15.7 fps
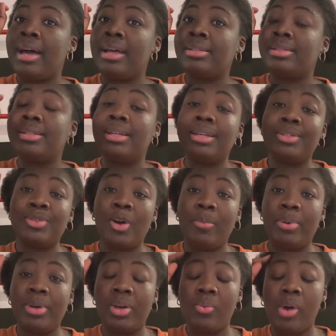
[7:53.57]
that today's
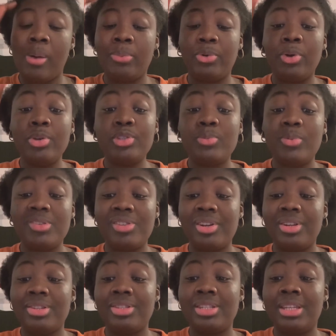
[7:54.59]
topic what i'm going to be
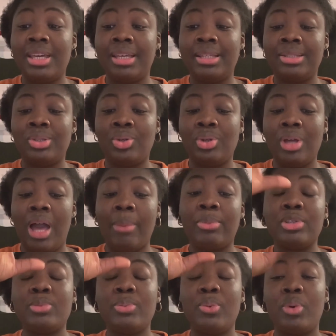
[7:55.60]
studying today is i'm
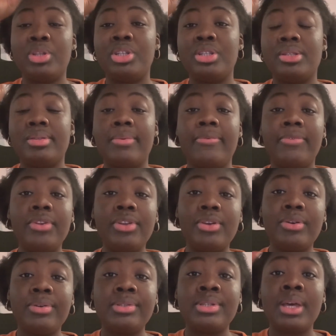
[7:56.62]
going to be watching some
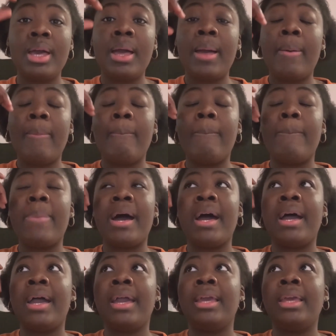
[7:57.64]
videos
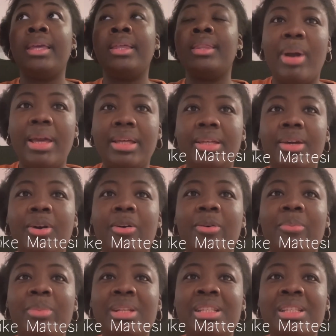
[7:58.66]
by michael